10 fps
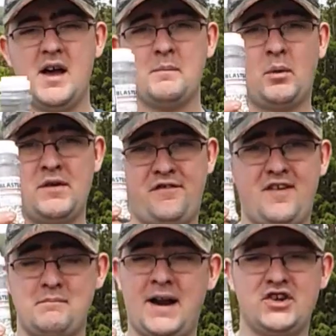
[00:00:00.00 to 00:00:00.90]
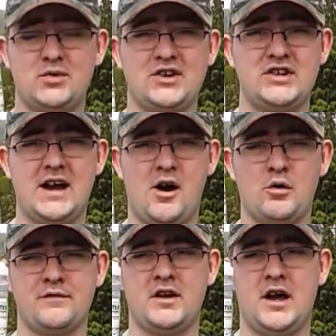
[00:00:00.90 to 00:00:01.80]
But we've managed to actually get
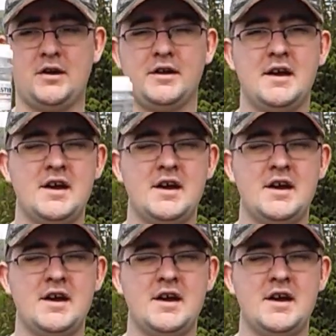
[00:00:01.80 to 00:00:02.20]
hold of a load.